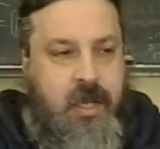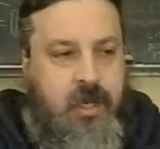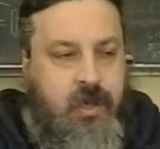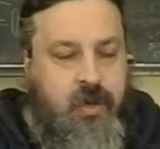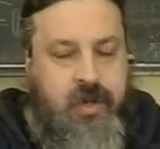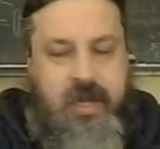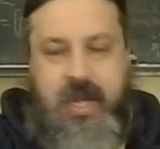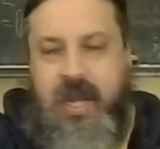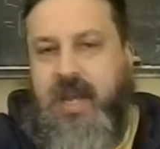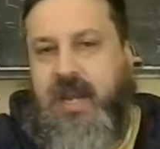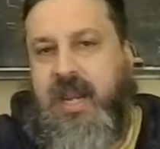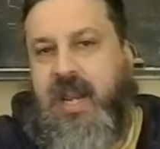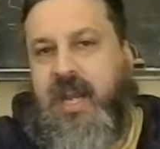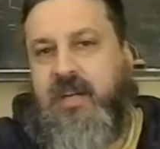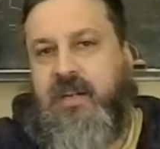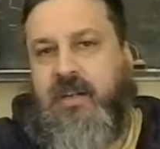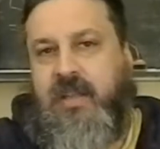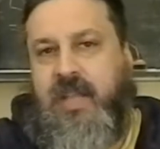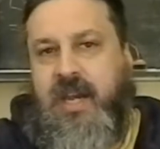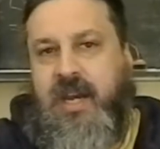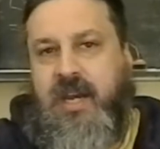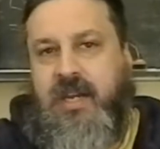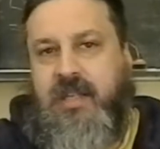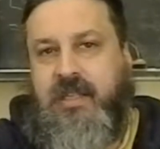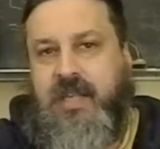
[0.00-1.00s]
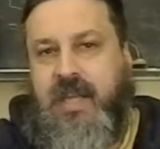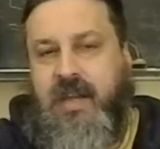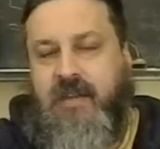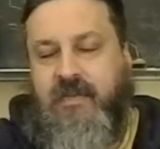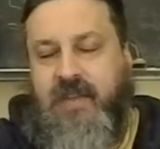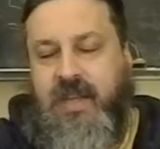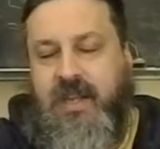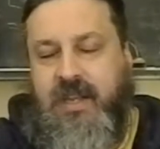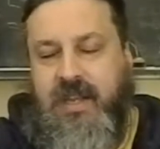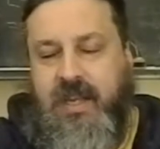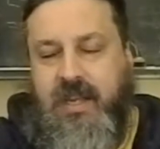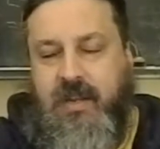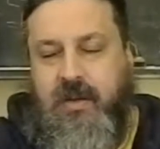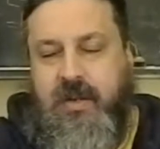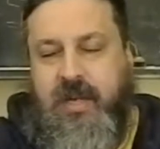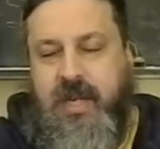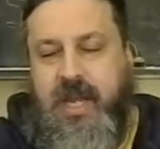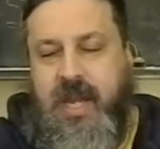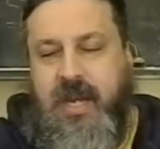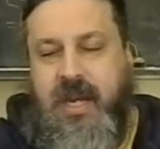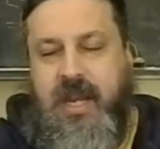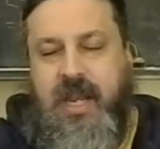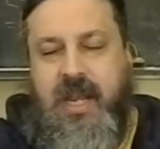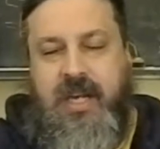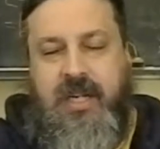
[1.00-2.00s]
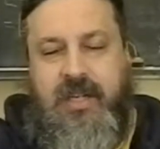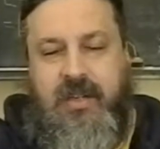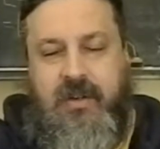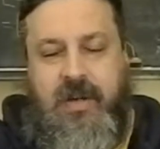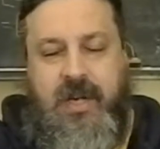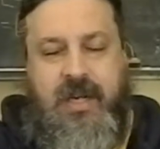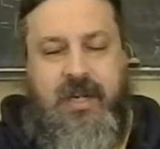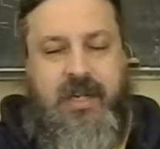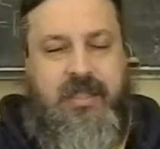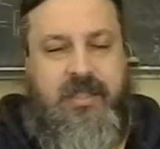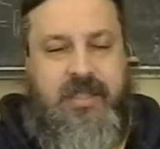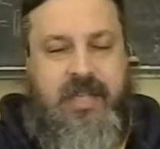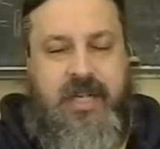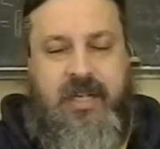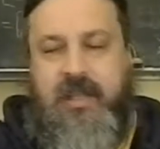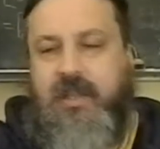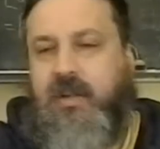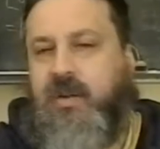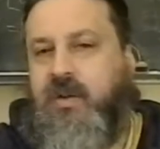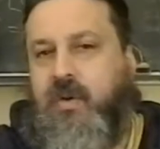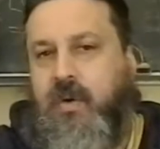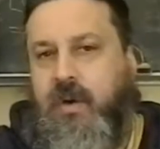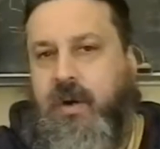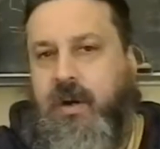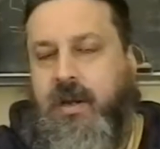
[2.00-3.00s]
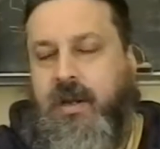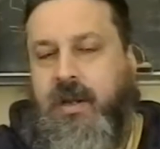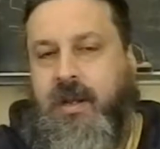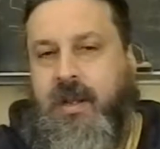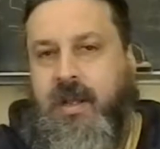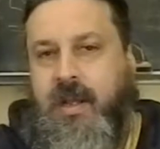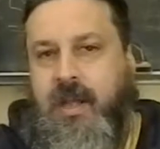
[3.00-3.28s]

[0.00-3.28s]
You can't enter that you can't enter in a secular court